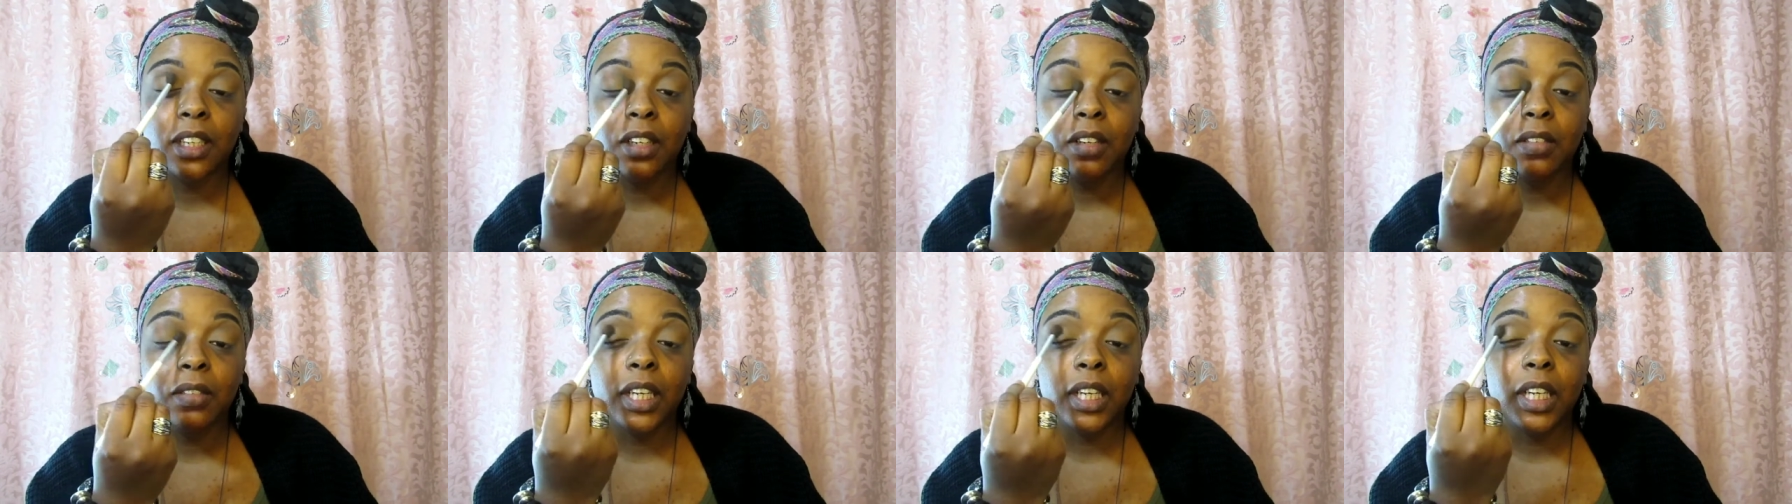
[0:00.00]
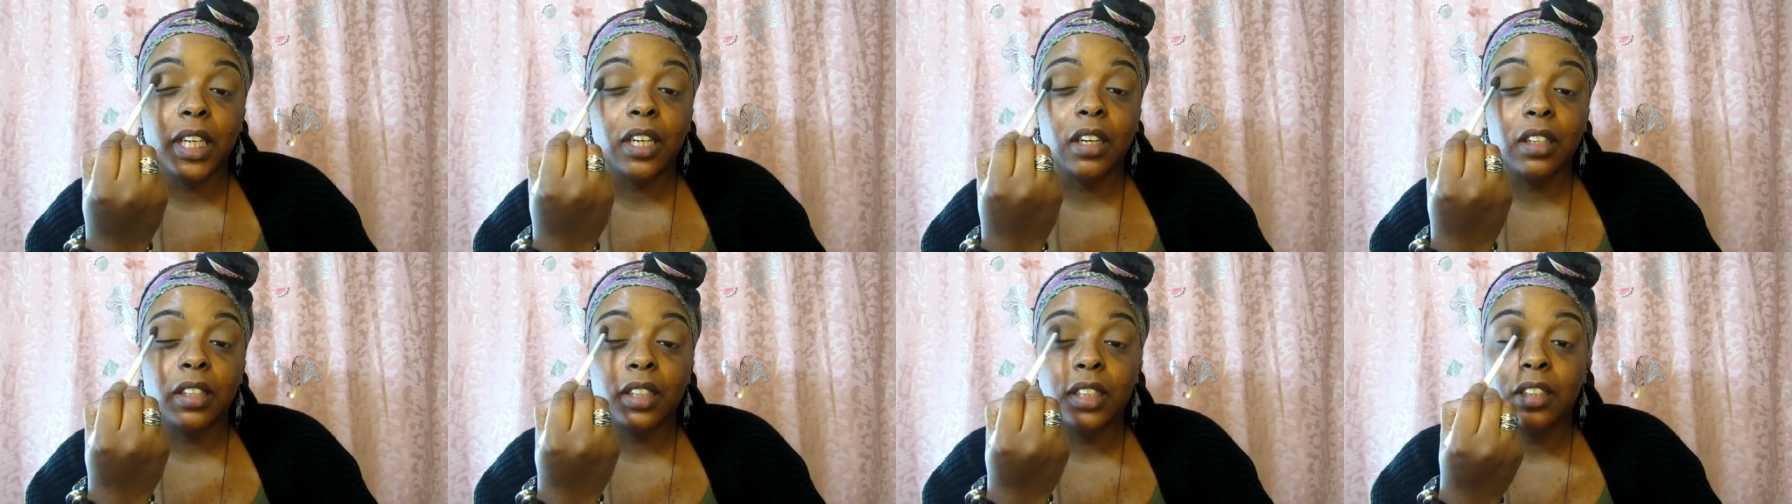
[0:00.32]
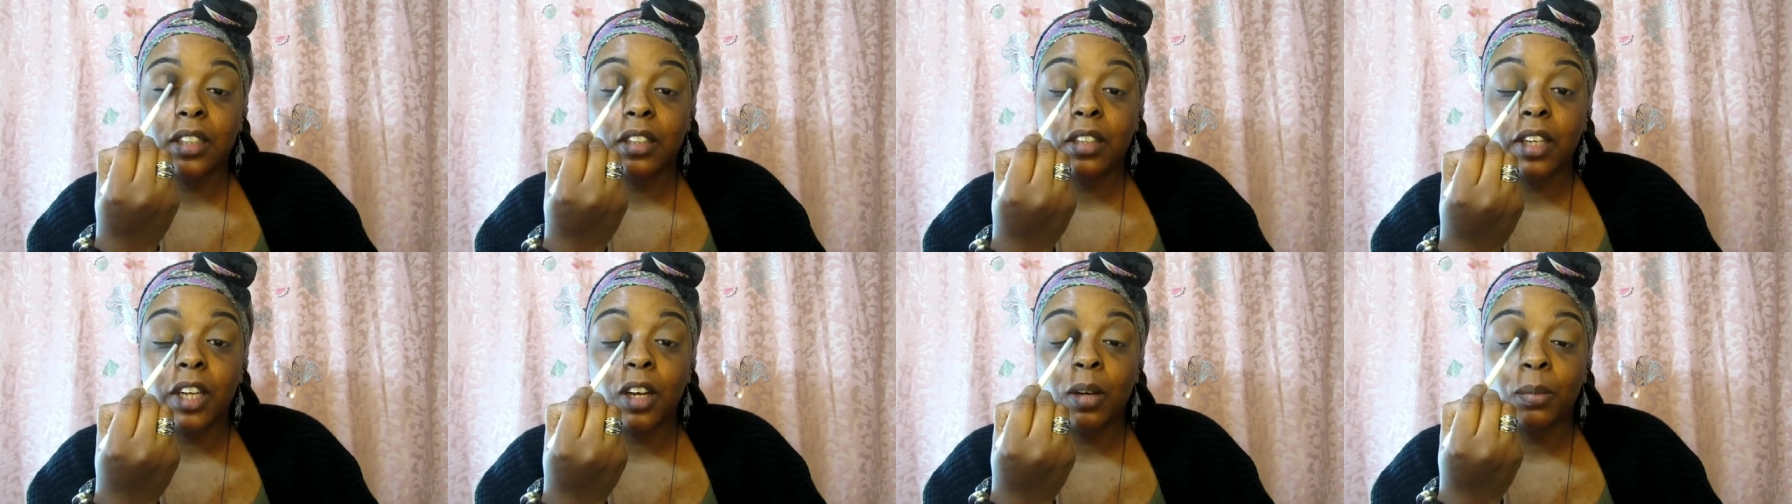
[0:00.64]
we can
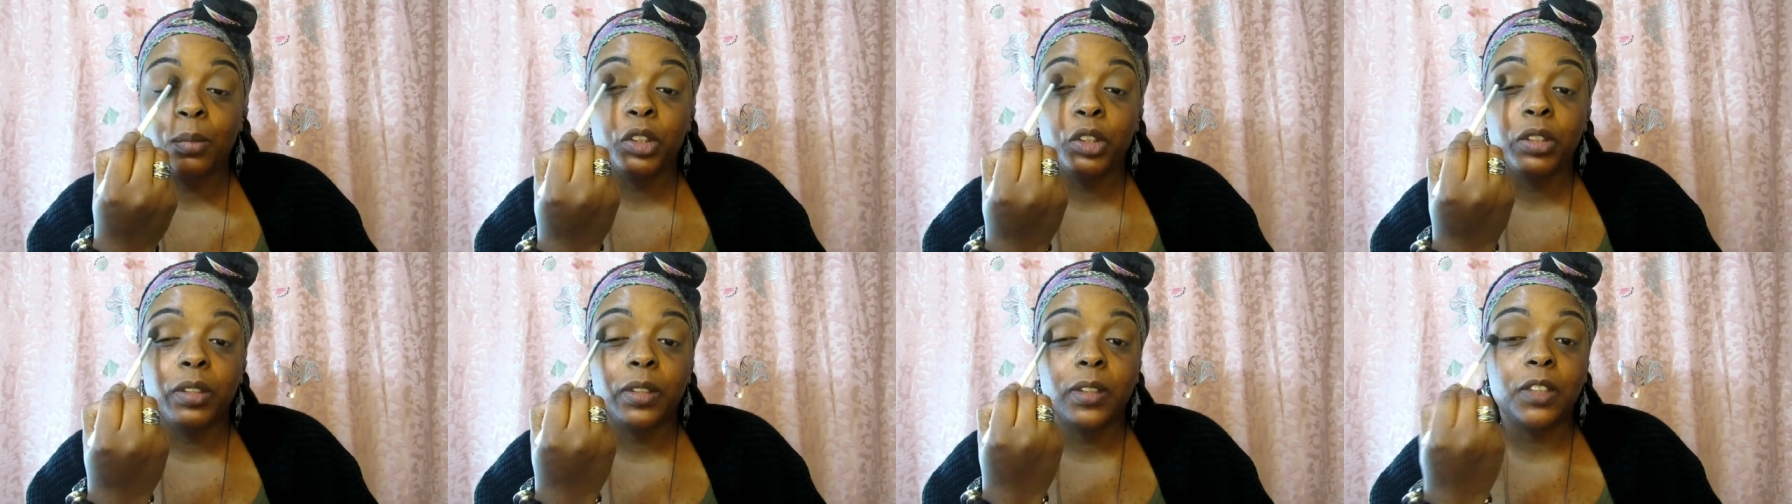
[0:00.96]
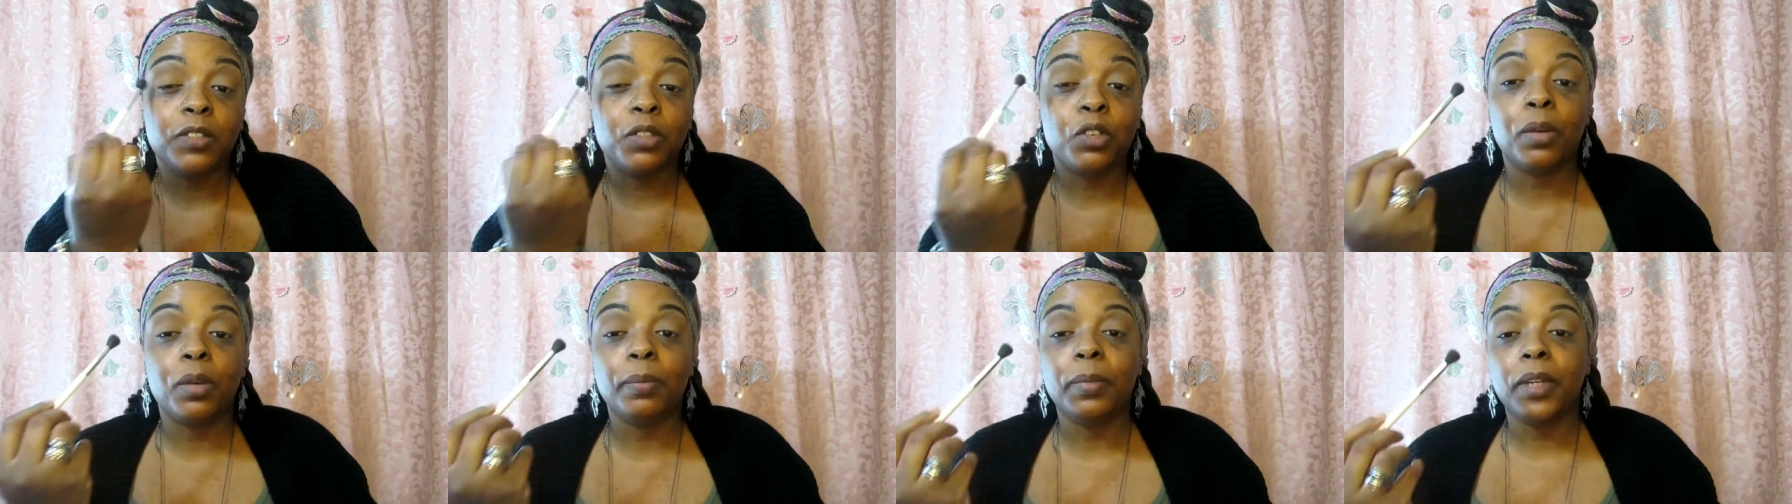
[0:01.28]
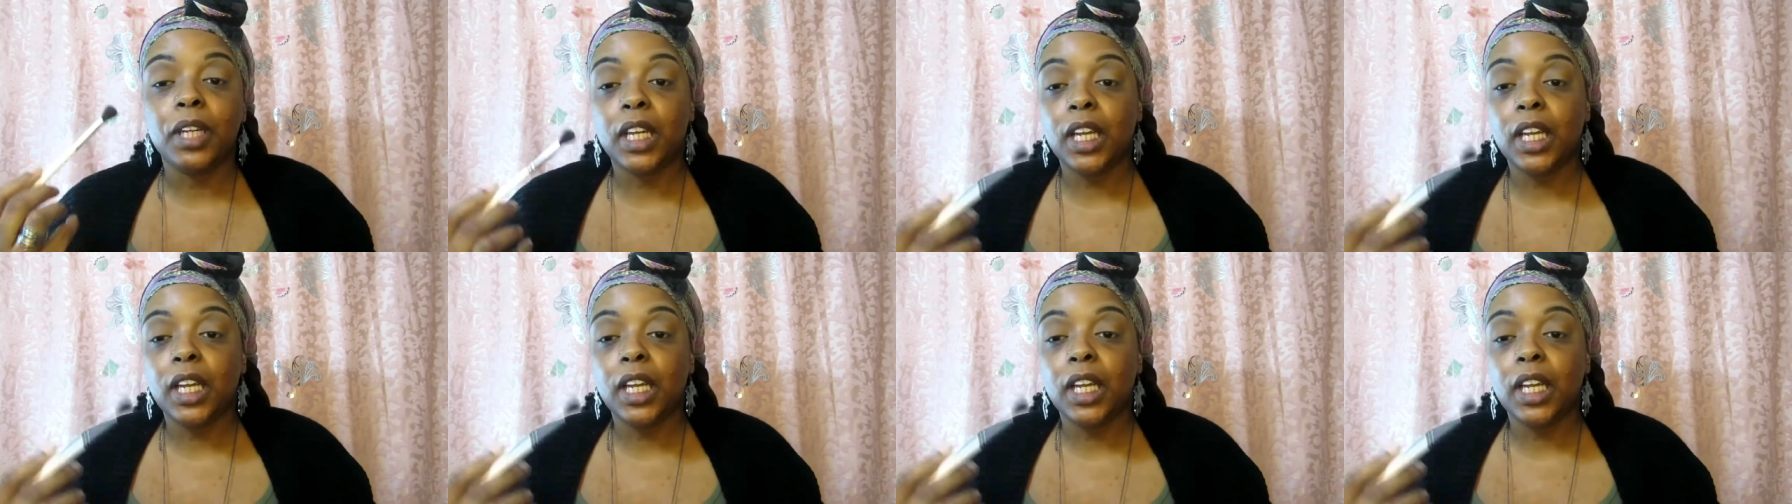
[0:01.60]
also help transform the